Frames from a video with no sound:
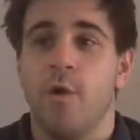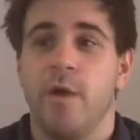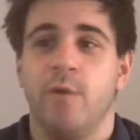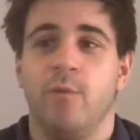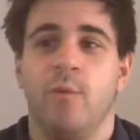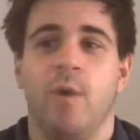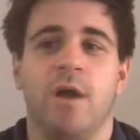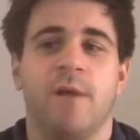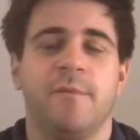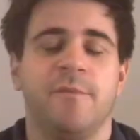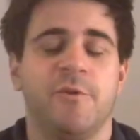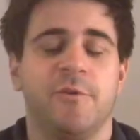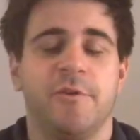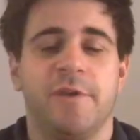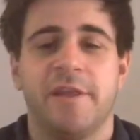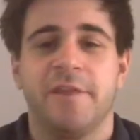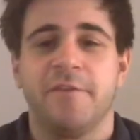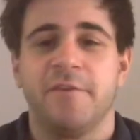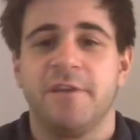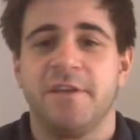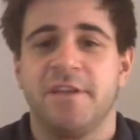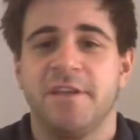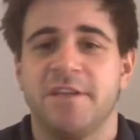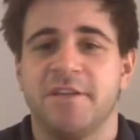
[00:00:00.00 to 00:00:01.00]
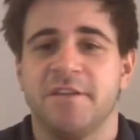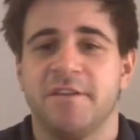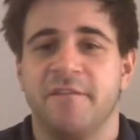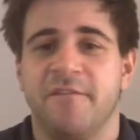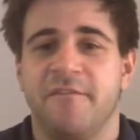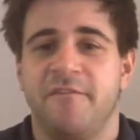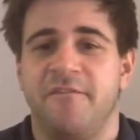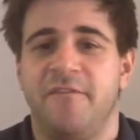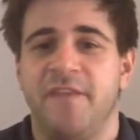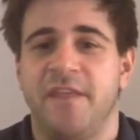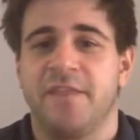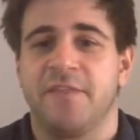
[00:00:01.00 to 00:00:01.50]
and welcome to another edition
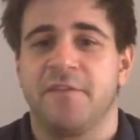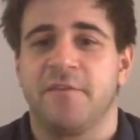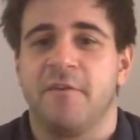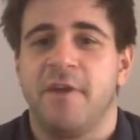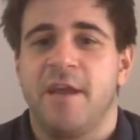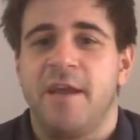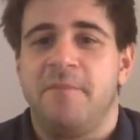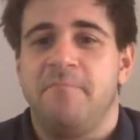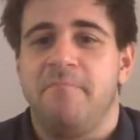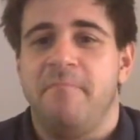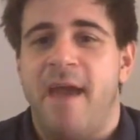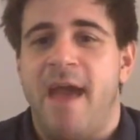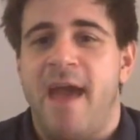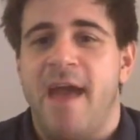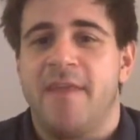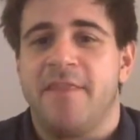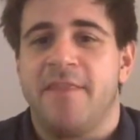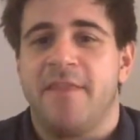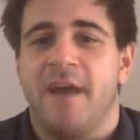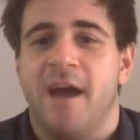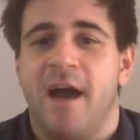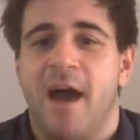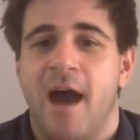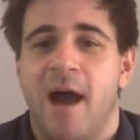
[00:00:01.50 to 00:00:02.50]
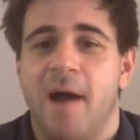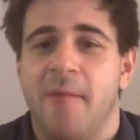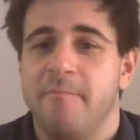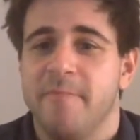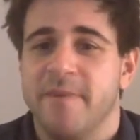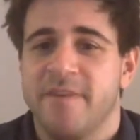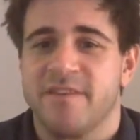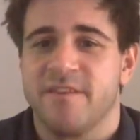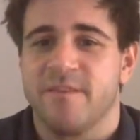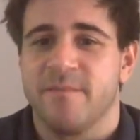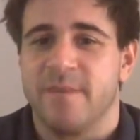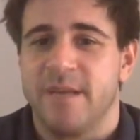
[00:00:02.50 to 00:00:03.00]
of 5th grade math. I'm
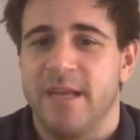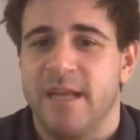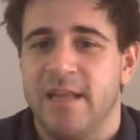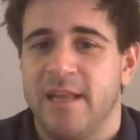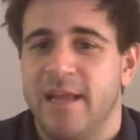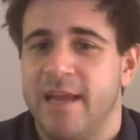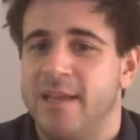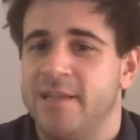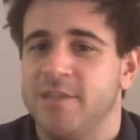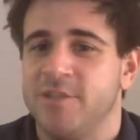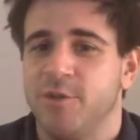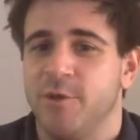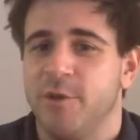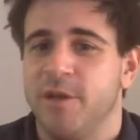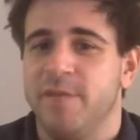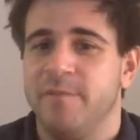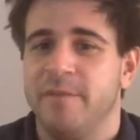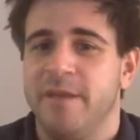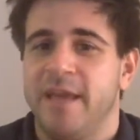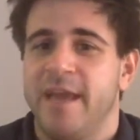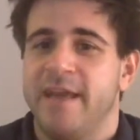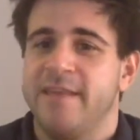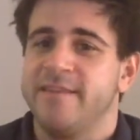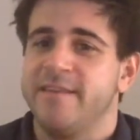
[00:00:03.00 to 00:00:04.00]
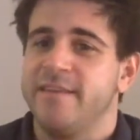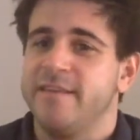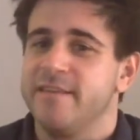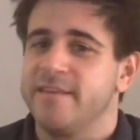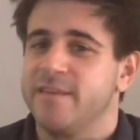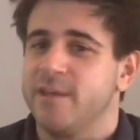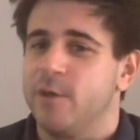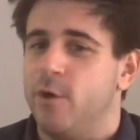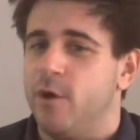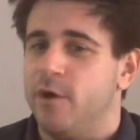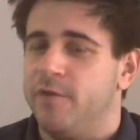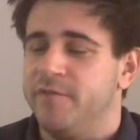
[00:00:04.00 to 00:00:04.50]
Mr. Manella and joining me as he
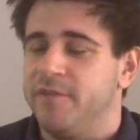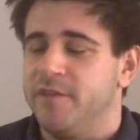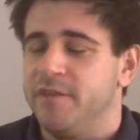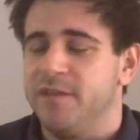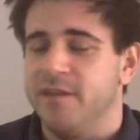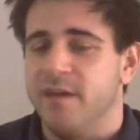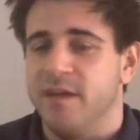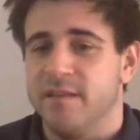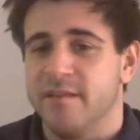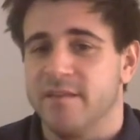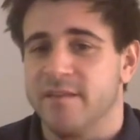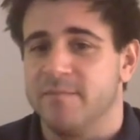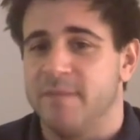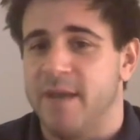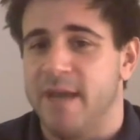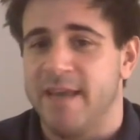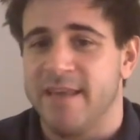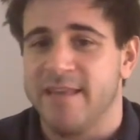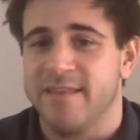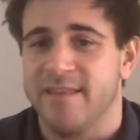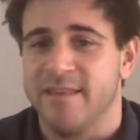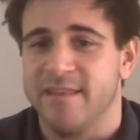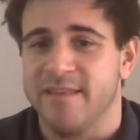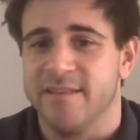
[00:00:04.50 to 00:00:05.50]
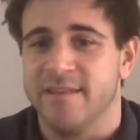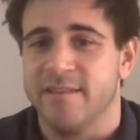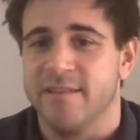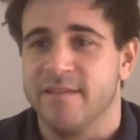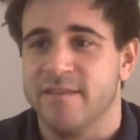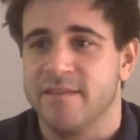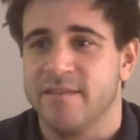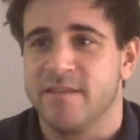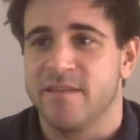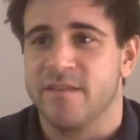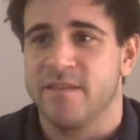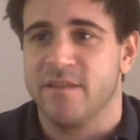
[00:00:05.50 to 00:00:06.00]
so often does is my assistant
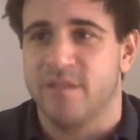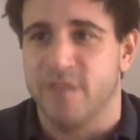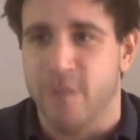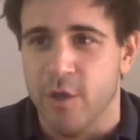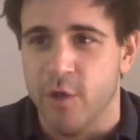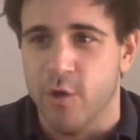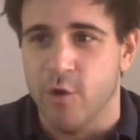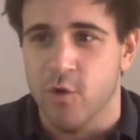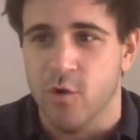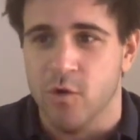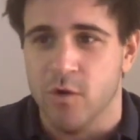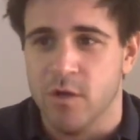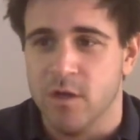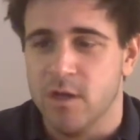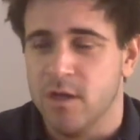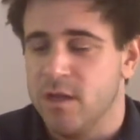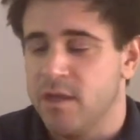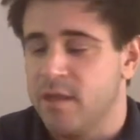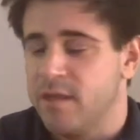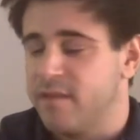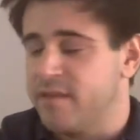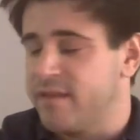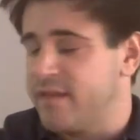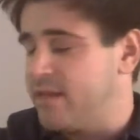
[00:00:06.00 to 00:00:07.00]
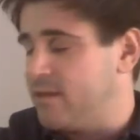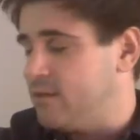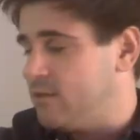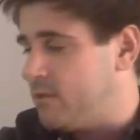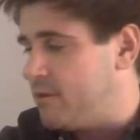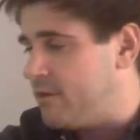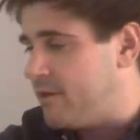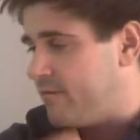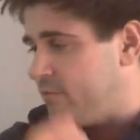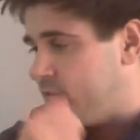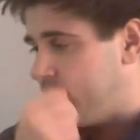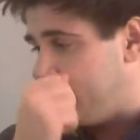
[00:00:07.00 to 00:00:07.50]
Stu. Say
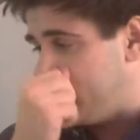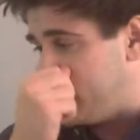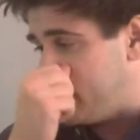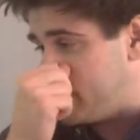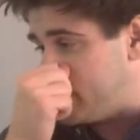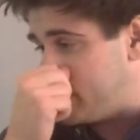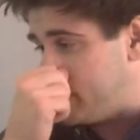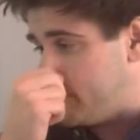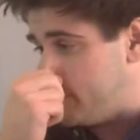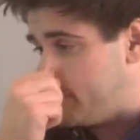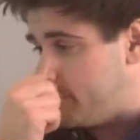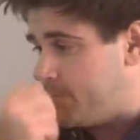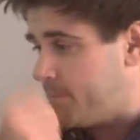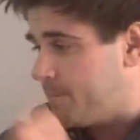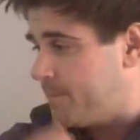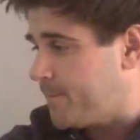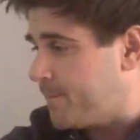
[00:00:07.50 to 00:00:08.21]
hello to everyone, Stu.